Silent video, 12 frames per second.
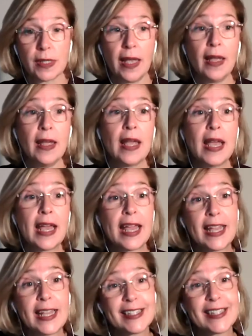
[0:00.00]
se,
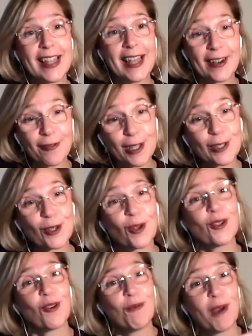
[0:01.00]
it's the result
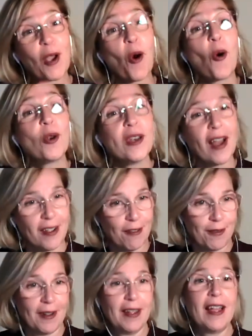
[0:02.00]
of my whole life
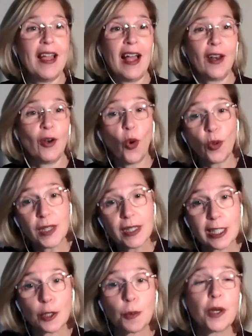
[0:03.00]
and all these
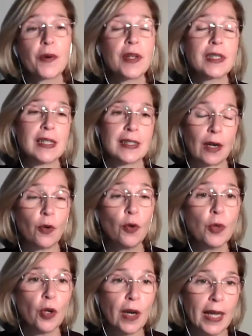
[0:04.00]
experiences
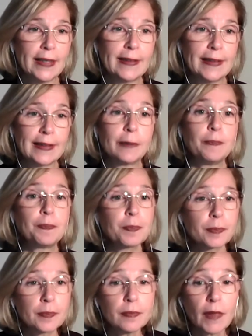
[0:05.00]
accumulated.
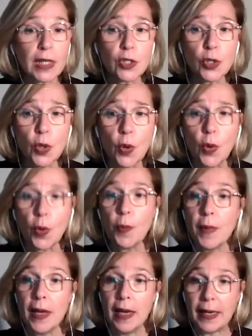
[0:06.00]
So,
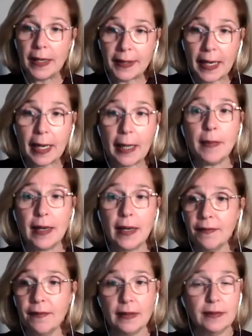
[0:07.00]
yeah,
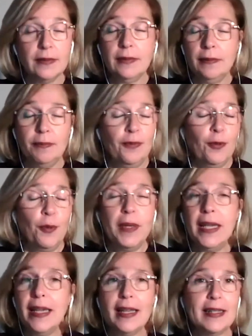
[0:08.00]
for me,
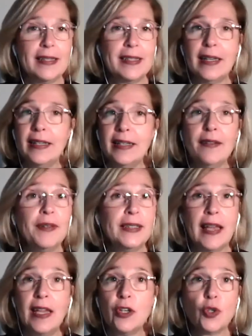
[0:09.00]
it's an
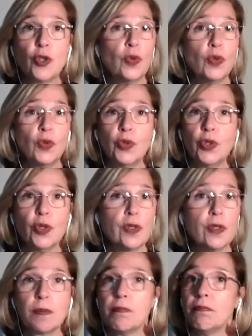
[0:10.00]
invitation to just
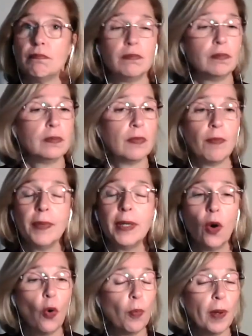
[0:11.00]
be
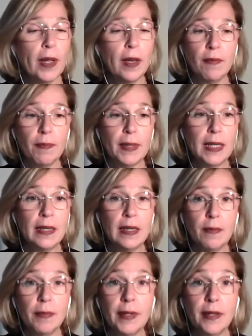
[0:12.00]
open, be
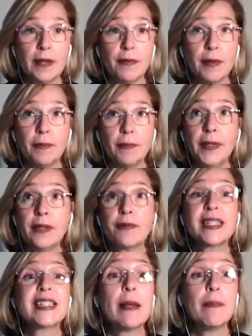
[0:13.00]

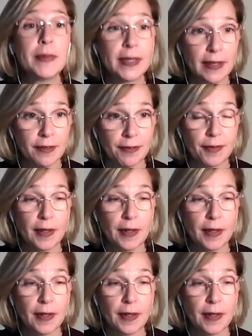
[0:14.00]
receptive,